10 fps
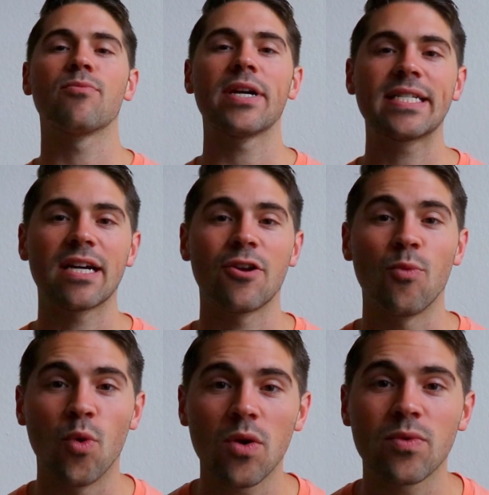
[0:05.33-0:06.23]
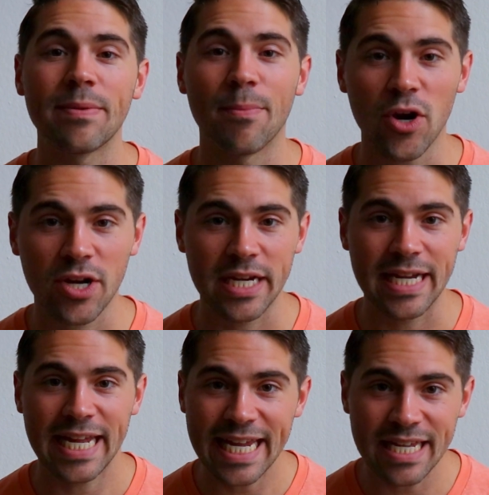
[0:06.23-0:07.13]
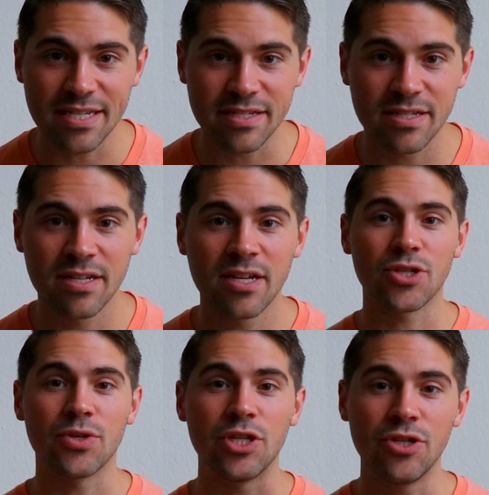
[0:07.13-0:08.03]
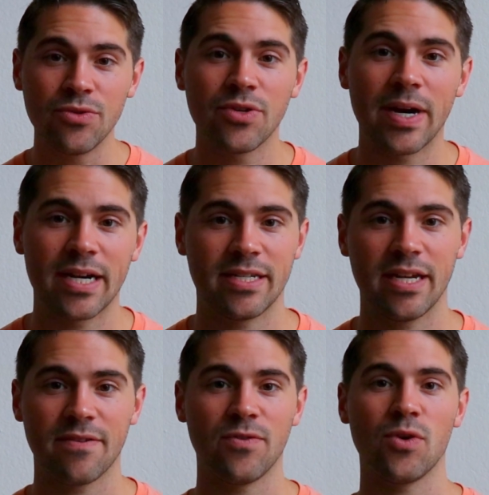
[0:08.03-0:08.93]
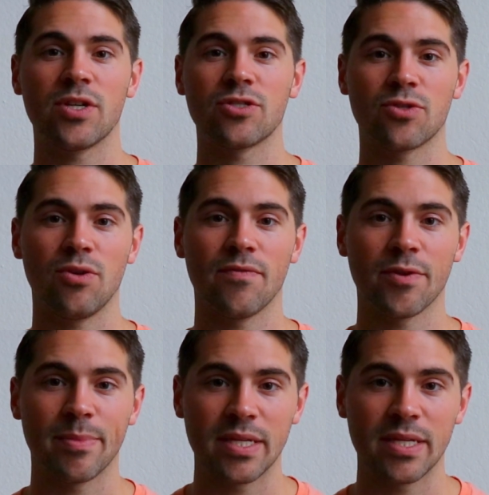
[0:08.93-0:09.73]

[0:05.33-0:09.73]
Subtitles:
to break down what remarketing is so you know how to take full control of your